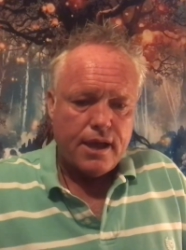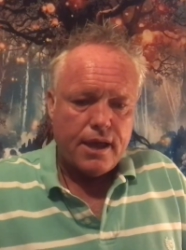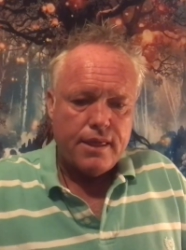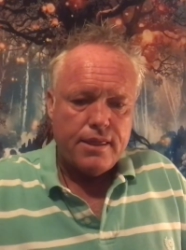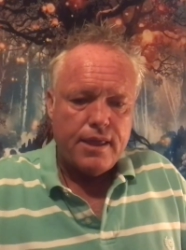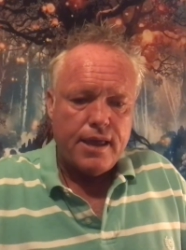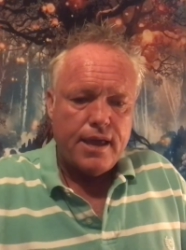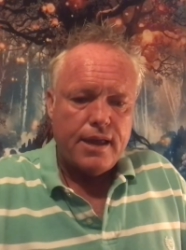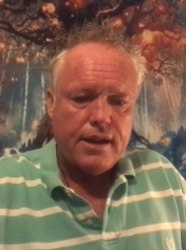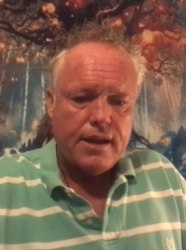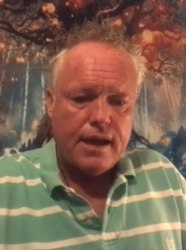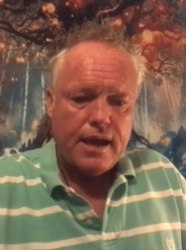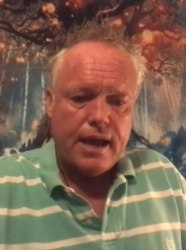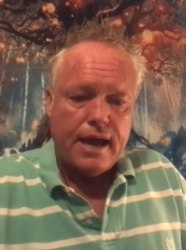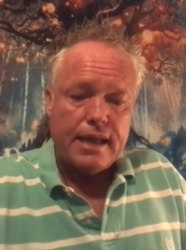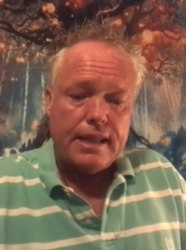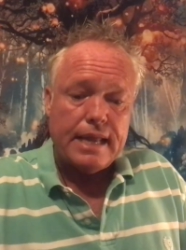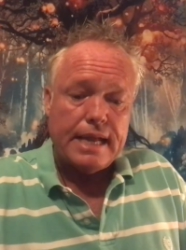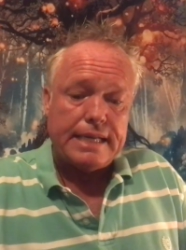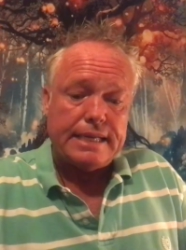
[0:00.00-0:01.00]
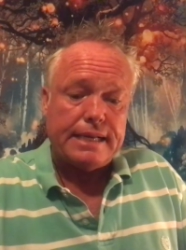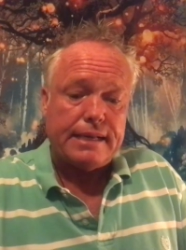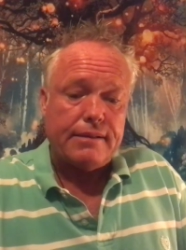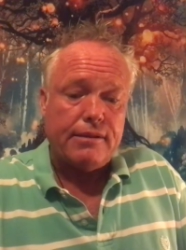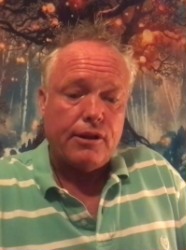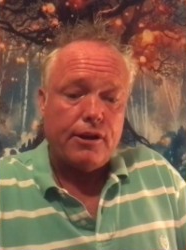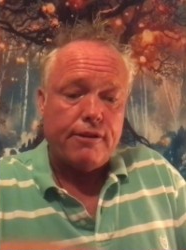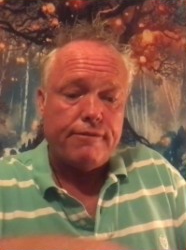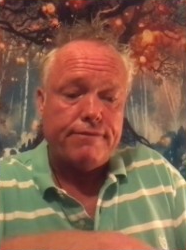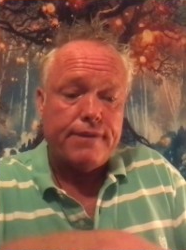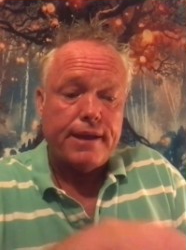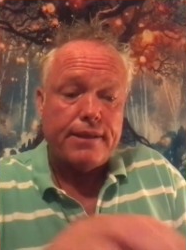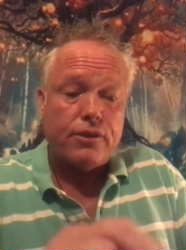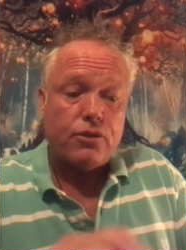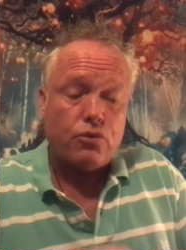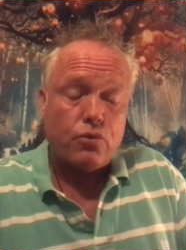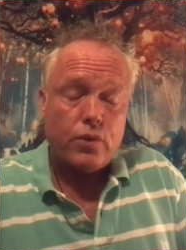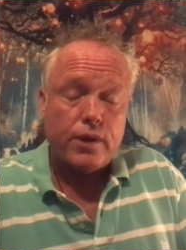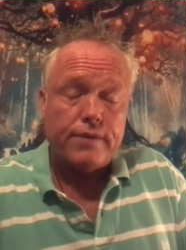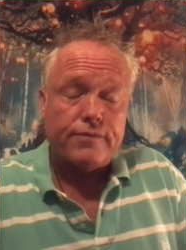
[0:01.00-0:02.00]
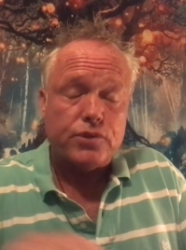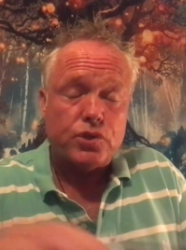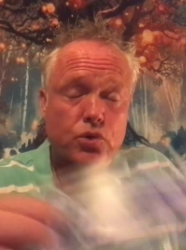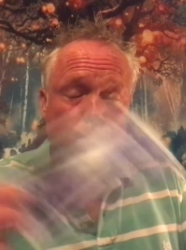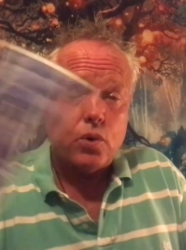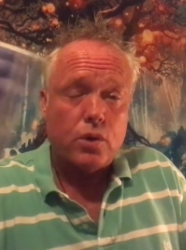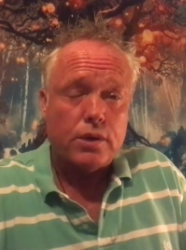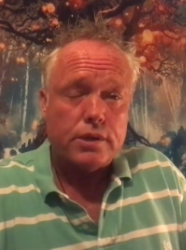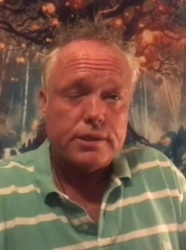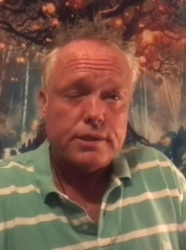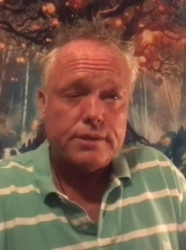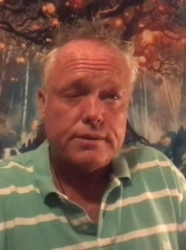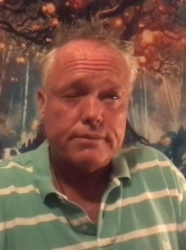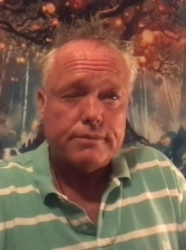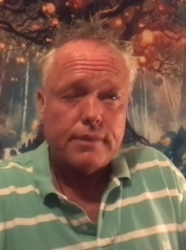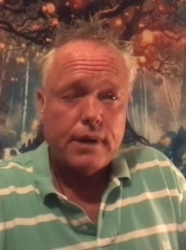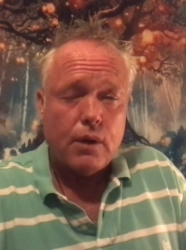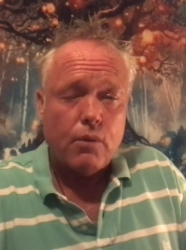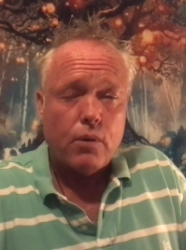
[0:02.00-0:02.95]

And then I'd like to clarify the Three of Swords.